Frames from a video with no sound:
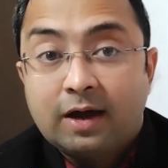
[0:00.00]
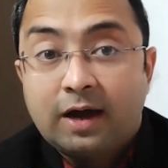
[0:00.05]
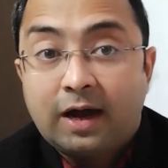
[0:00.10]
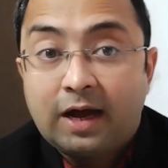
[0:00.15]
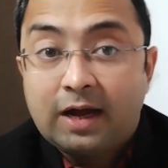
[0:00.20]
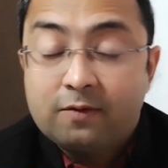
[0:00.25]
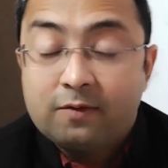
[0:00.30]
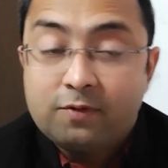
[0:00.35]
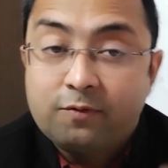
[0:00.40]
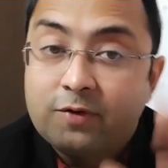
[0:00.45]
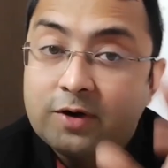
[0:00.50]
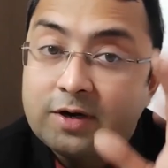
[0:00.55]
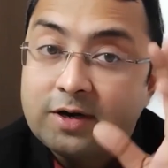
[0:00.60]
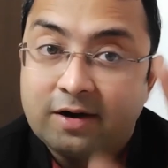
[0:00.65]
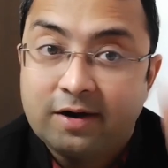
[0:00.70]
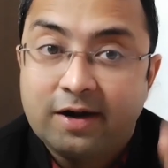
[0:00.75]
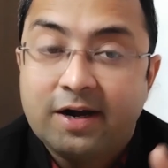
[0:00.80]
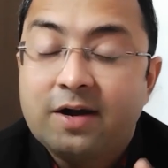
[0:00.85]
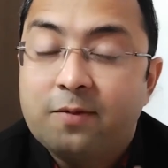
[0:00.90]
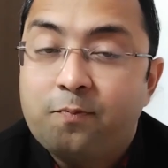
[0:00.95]
I have even
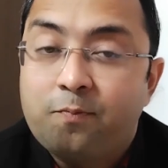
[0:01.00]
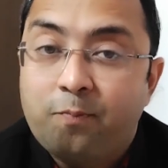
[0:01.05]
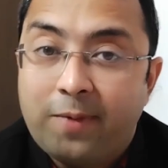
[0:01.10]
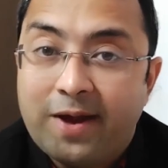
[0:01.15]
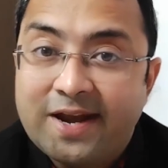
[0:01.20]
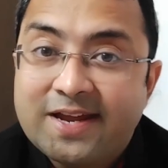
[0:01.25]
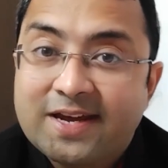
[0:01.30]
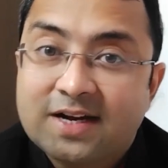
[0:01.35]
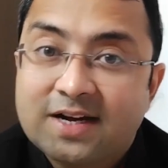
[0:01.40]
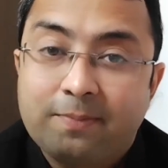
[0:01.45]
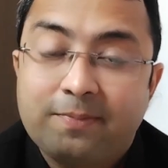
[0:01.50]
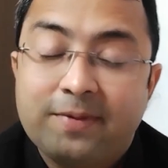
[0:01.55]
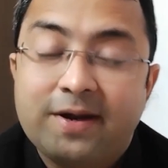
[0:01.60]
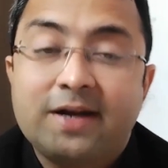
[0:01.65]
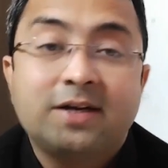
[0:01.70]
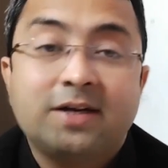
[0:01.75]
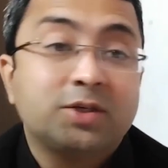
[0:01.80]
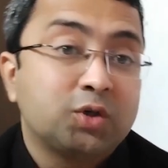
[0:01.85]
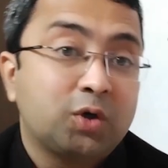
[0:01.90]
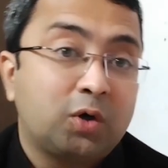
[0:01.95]
read many
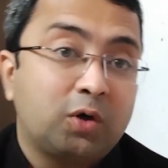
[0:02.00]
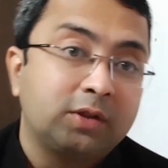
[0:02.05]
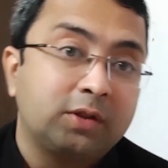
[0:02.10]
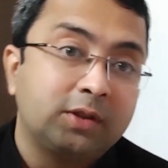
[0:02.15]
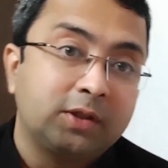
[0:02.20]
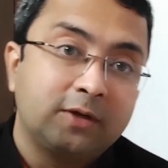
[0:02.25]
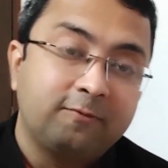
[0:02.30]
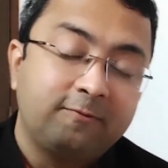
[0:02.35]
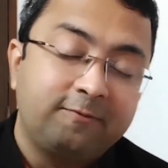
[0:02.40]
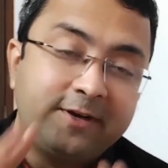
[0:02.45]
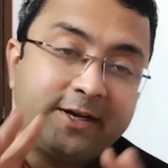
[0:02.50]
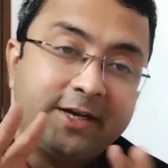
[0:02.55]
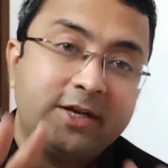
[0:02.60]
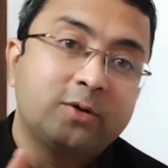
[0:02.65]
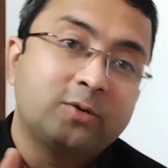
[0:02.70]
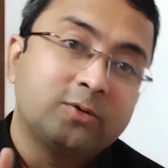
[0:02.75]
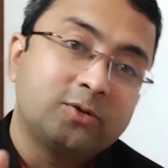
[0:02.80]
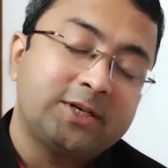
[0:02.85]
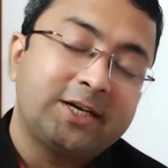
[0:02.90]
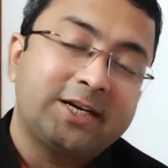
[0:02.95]
comments on the
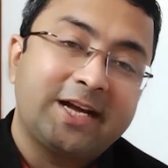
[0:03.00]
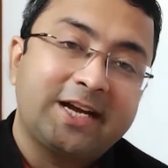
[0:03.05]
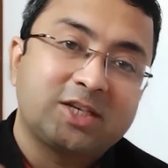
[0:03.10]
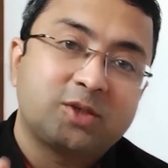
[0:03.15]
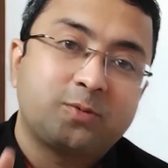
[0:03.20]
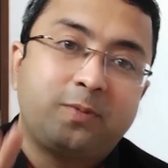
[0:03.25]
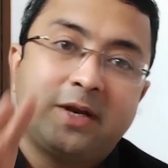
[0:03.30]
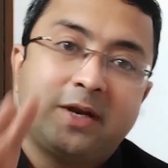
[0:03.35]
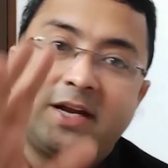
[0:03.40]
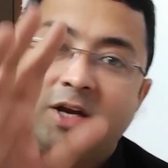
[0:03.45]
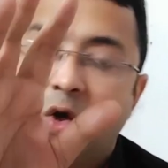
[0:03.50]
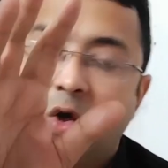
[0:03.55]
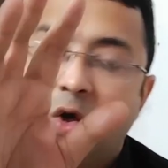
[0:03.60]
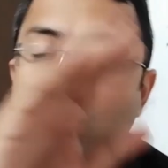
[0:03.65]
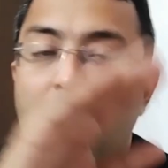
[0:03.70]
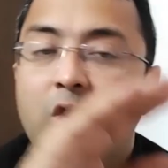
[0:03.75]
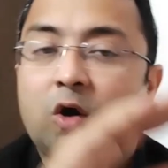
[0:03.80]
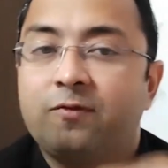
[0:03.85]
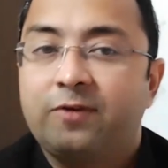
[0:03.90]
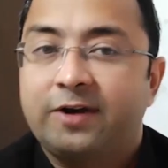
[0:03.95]
videos that explain
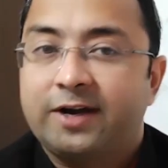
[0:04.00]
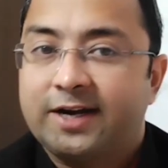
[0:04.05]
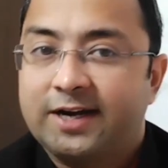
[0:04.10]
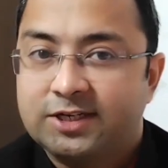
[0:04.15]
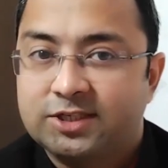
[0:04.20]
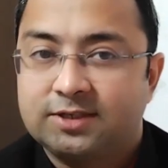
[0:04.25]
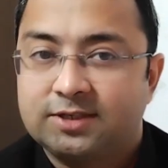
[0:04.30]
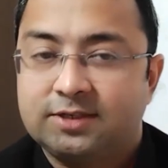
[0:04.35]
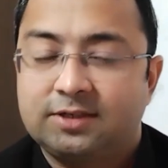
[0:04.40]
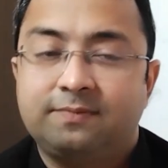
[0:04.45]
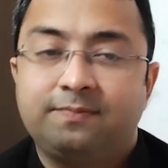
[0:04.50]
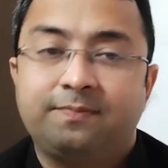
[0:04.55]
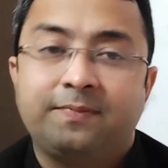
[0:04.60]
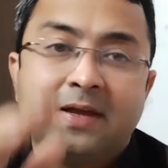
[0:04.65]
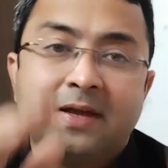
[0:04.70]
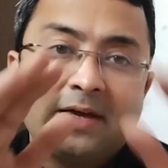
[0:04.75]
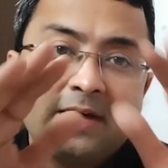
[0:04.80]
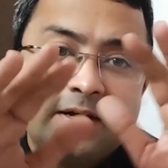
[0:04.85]
law of attraction,